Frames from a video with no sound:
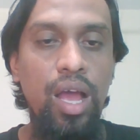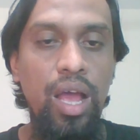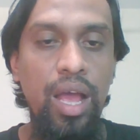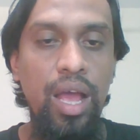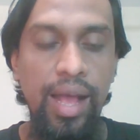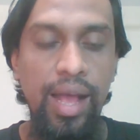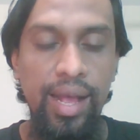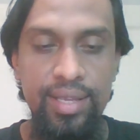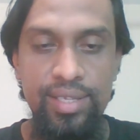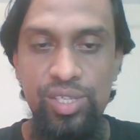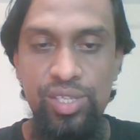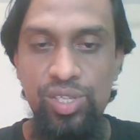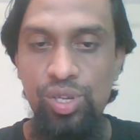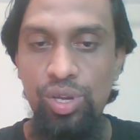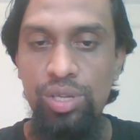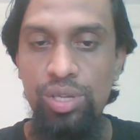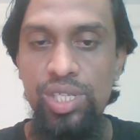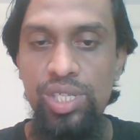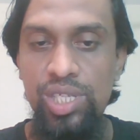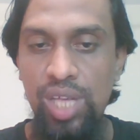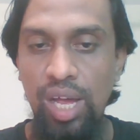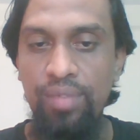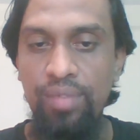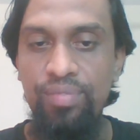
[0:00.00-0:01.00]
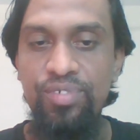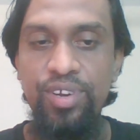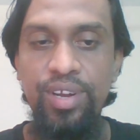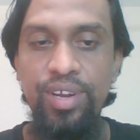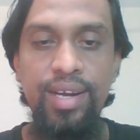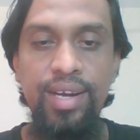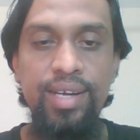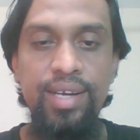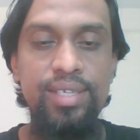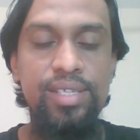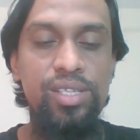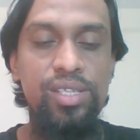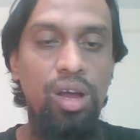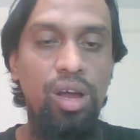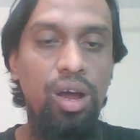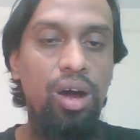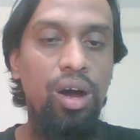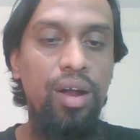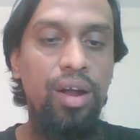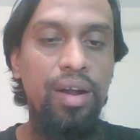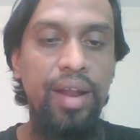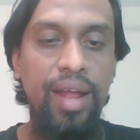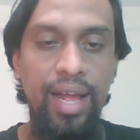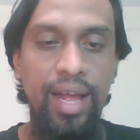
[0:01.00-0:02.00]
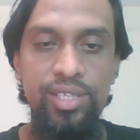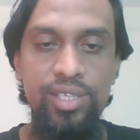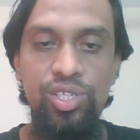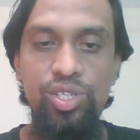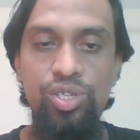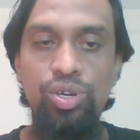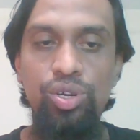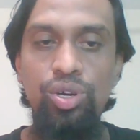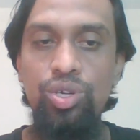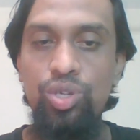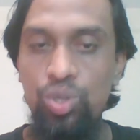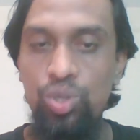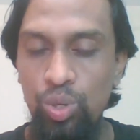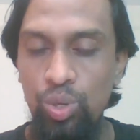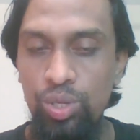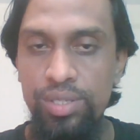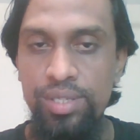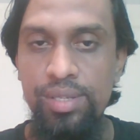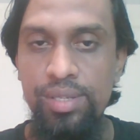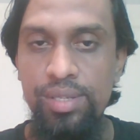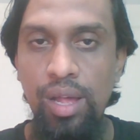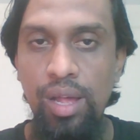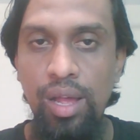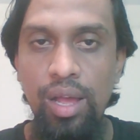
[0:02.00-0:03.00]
S E O softwares or S E O tools.